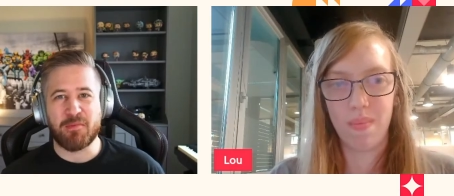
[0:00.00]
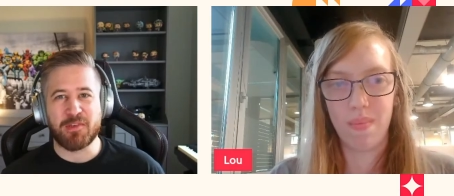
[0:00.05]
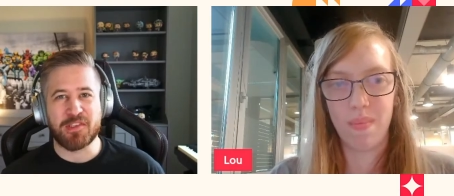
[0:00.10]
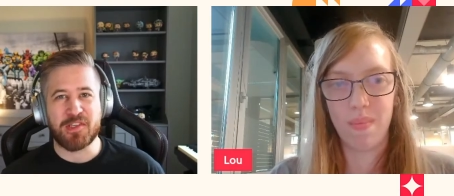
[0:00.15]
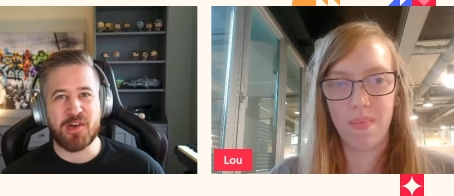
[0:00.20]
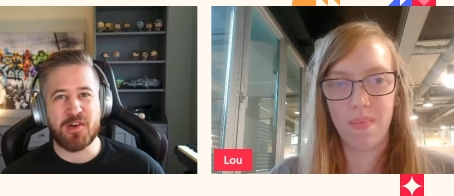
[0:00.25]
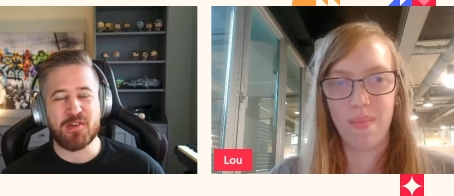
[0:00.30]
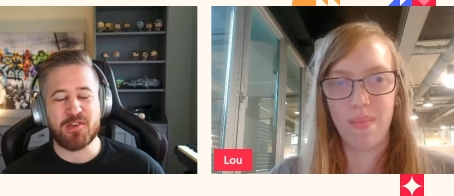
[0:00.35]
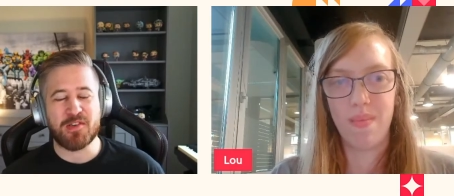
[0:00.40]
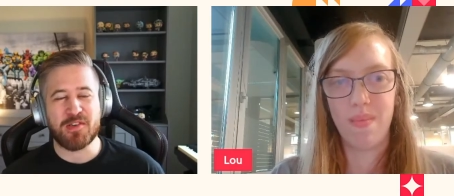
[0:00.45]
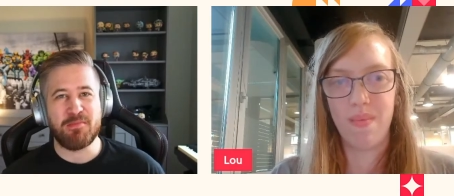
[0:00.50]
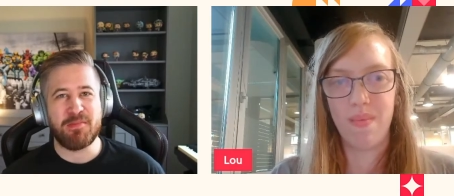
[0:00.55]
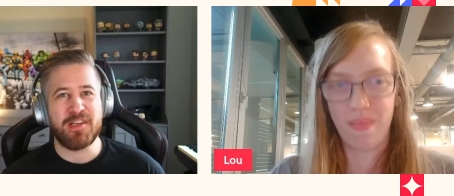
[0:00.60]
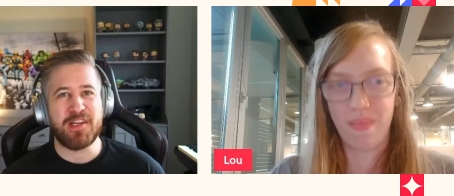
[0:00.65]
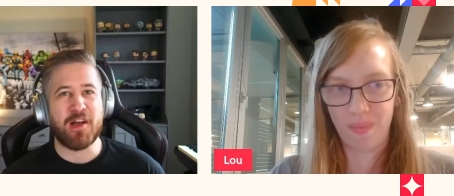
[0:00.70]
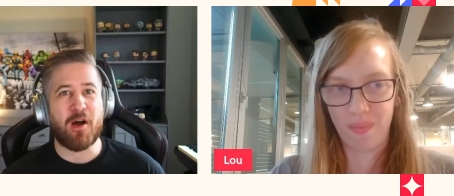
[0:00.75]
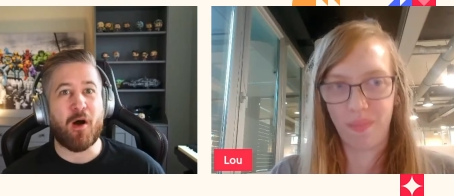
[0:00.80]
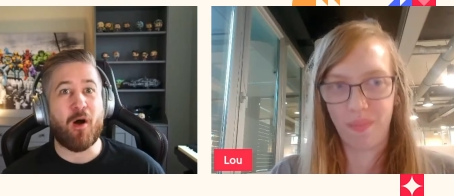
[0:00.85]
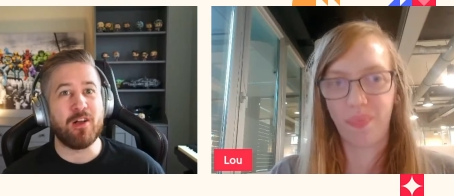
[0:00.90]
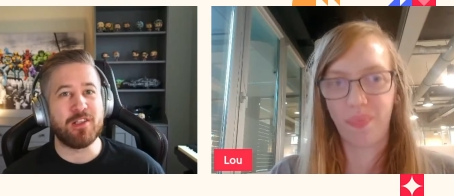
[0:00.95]
Speaker 1: social
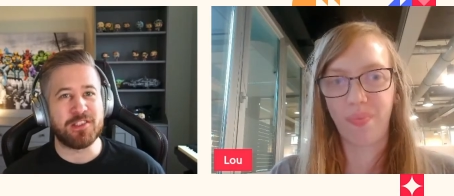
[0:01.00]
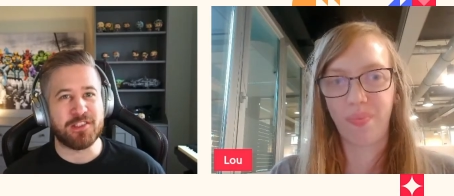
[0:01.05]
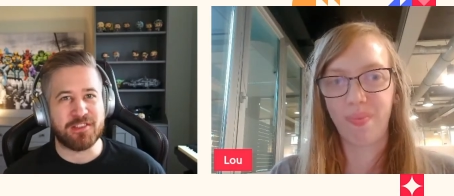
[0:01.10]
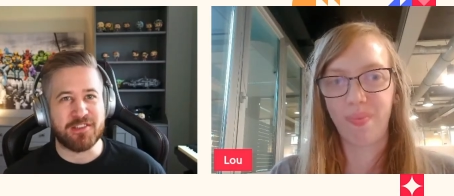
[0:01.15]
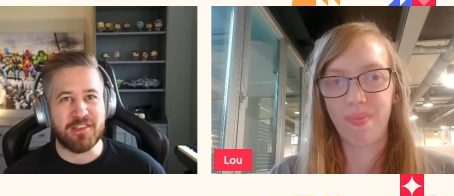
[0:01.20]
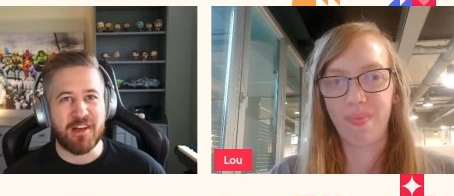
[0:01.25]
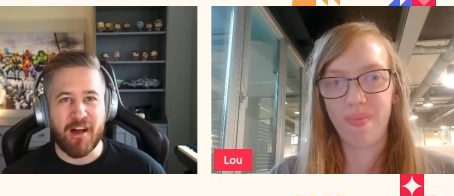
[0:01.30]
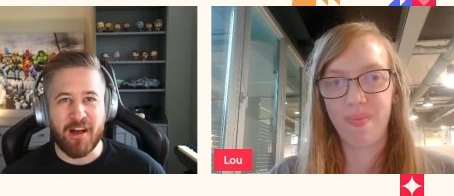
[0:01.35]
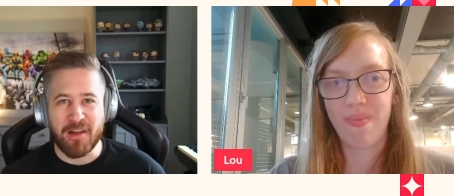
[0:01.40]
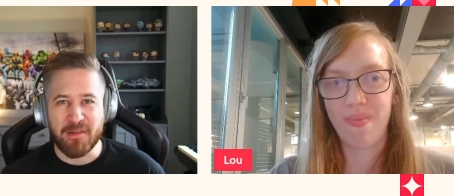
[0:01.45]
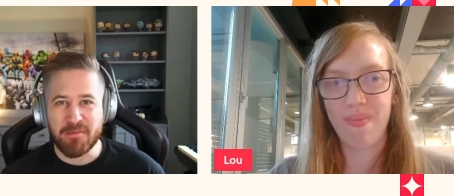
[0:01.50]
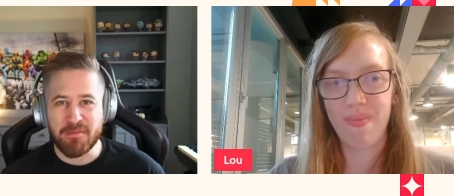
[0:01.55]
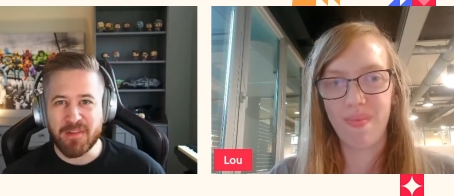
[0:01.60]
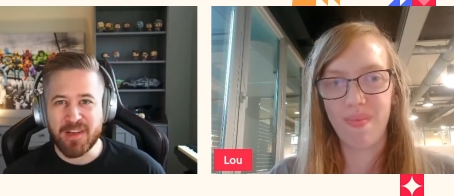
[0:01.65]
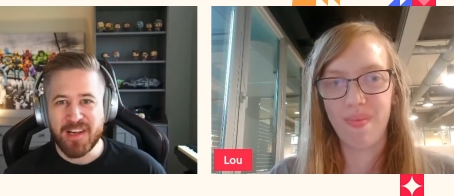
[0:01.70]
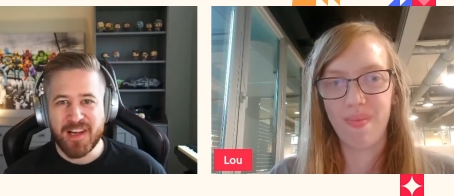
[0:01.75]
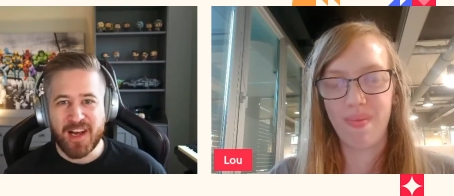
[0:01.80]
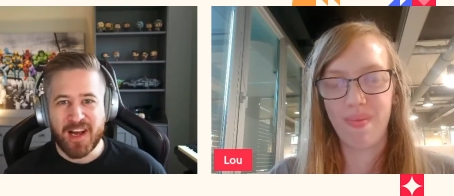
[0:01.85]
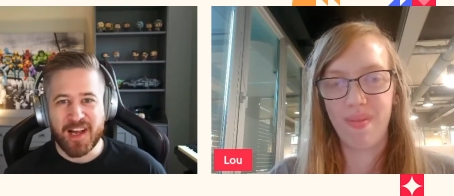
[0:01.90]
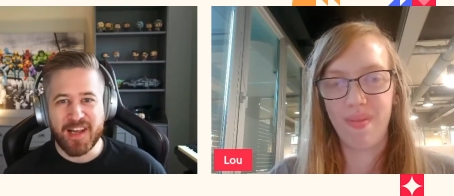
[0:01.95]
media all the time
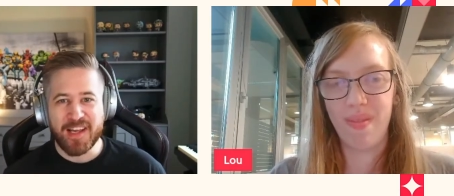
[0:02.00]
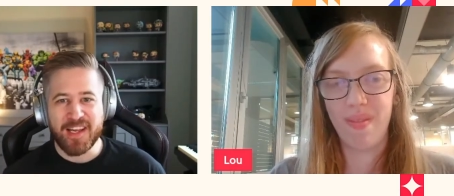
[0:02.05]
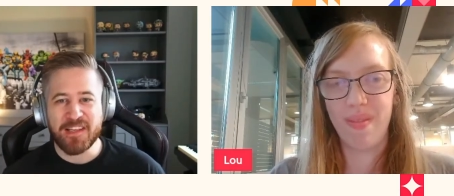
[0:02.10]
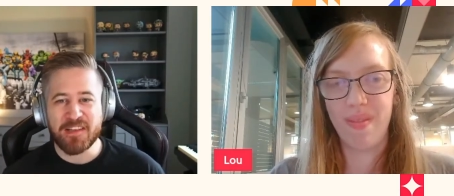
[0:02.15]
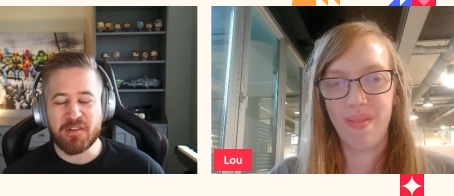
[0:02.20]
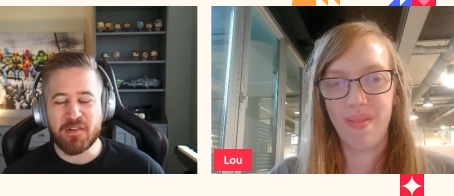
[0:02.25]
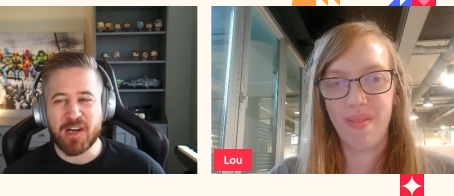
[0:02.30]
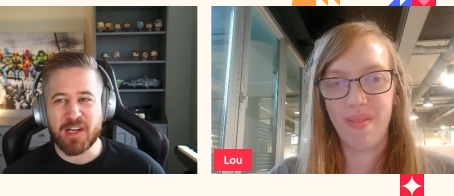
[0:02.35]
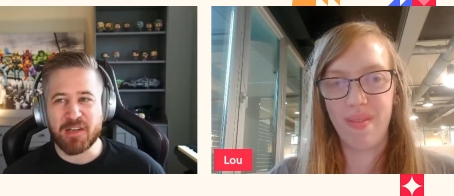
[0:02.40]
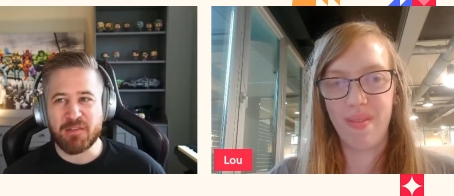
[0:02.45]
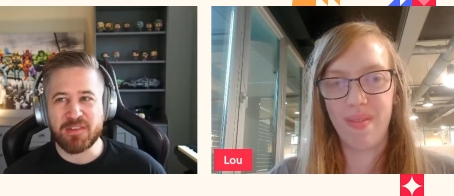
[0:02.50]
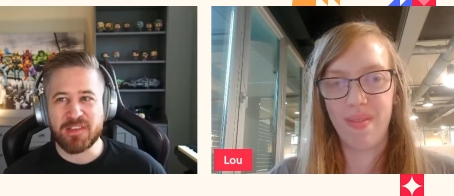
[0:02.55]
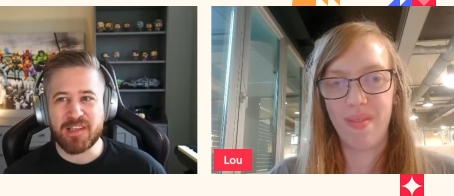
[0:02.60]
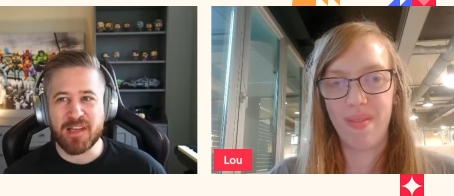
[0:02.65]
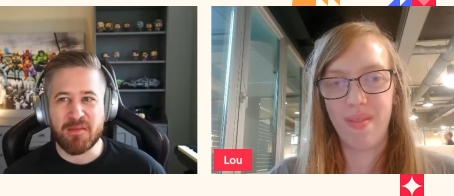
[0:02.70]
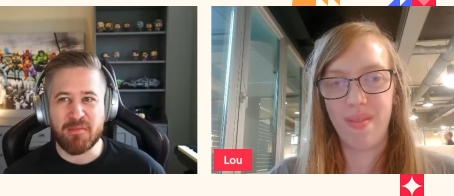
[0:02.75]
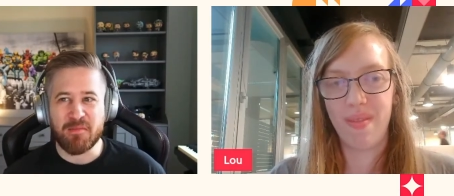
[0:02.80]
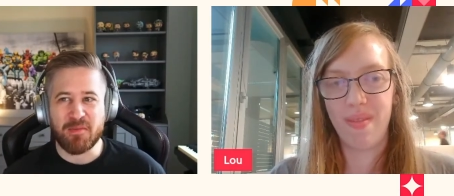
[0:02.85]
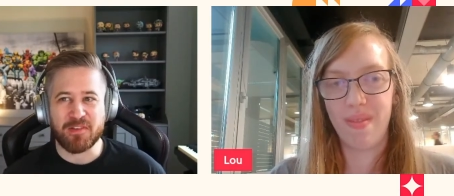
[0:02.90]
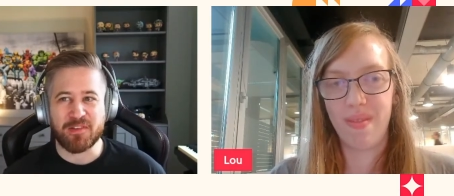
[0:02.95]
i interact with
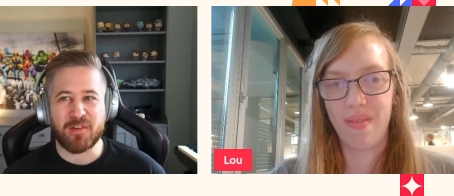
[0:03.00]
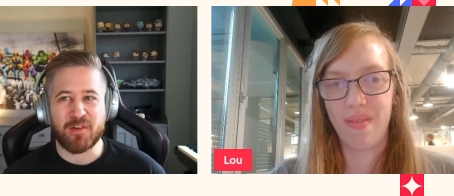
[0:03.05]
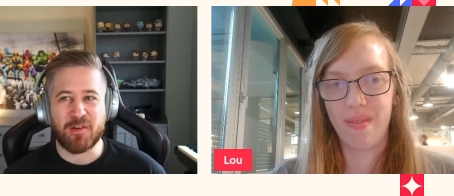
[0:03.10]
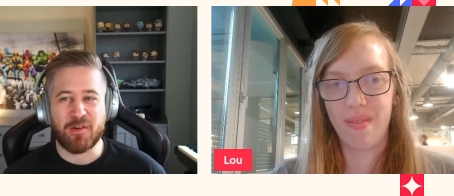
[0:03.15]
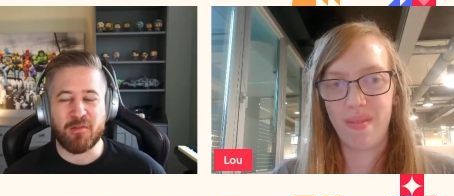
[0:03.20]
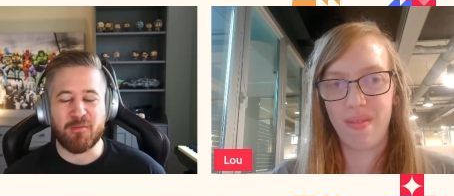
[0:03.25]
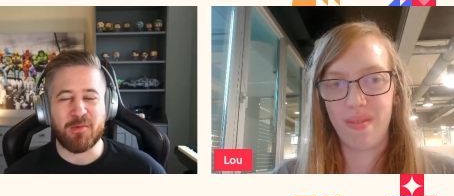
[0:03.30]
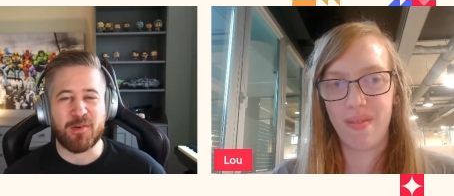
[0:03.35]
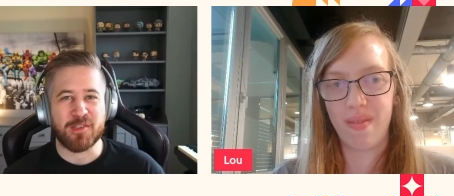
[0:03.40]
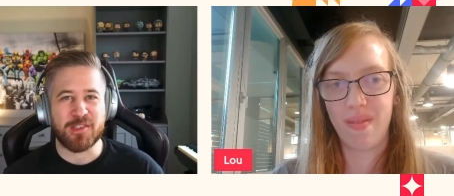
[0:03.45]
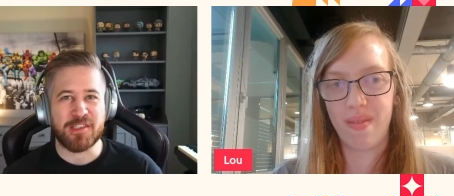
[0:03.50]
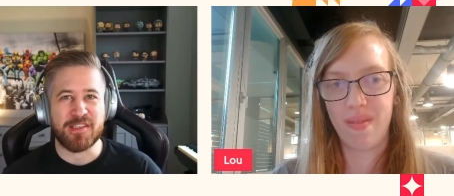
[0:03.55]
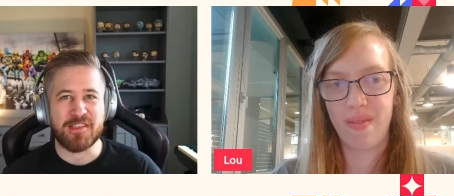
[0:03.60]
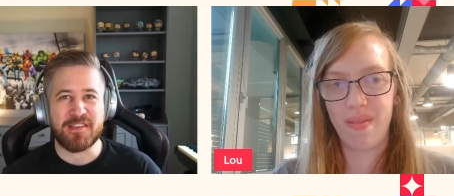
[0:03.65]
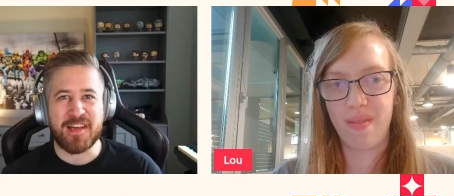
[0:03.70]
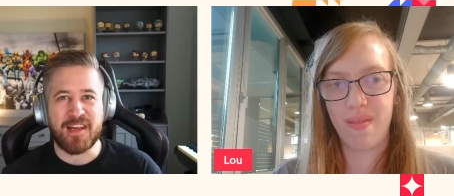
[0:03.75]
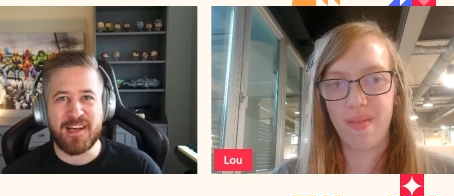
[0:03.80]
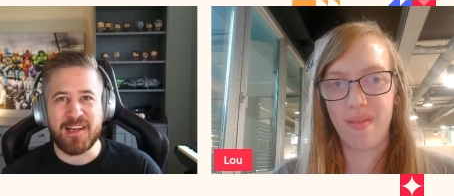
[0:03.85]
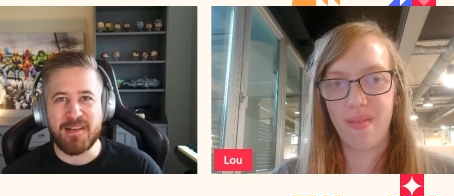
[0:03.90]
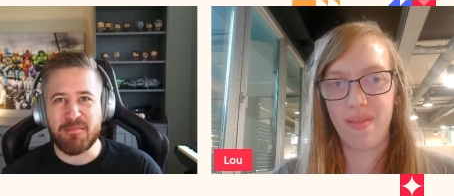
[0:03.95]
them on almost a
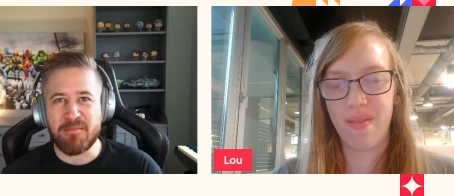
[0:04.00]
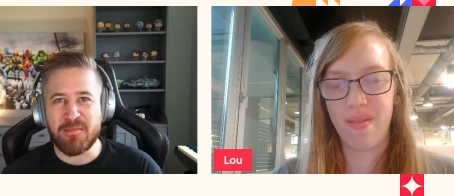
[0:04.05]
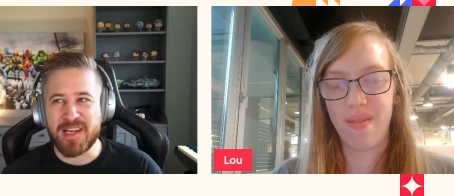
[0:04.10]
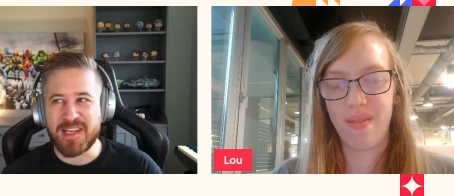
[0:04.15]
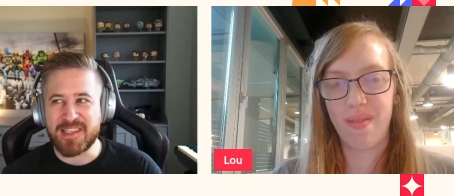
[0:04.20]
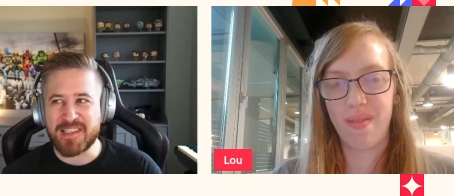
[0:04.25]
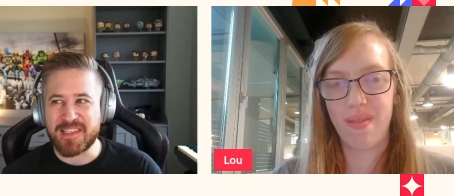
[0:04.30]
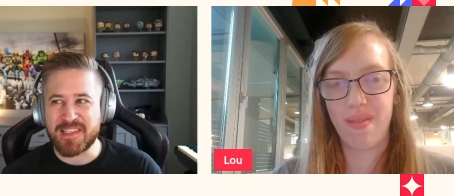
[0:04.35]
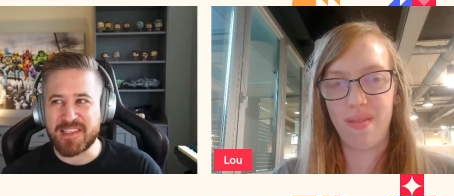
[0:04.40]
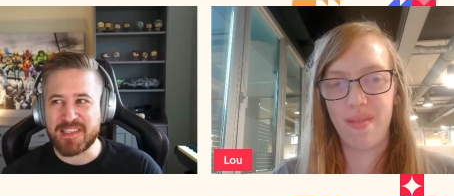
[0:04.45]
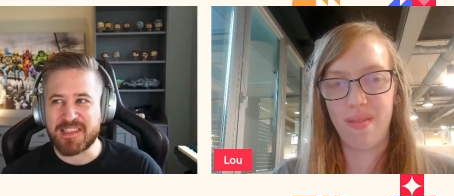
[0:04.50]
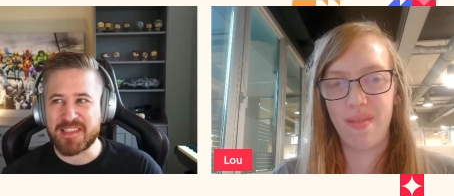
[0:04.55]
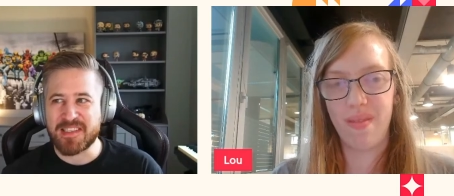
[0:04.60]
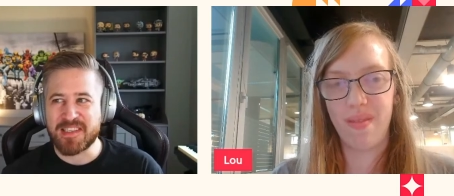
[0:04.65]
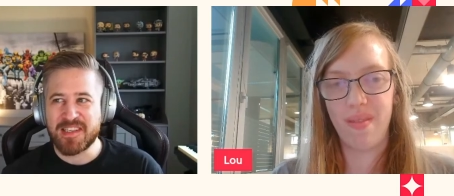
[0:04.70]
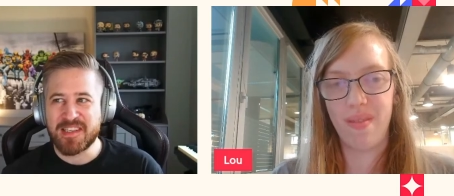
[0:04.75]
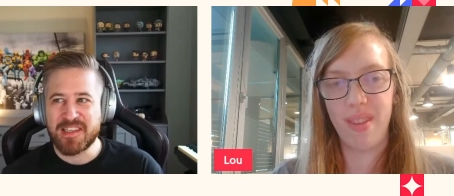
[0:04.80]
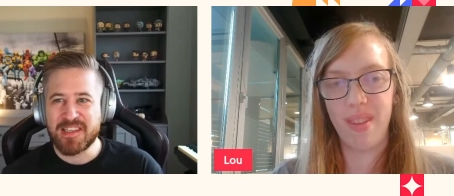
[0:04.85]
daily basis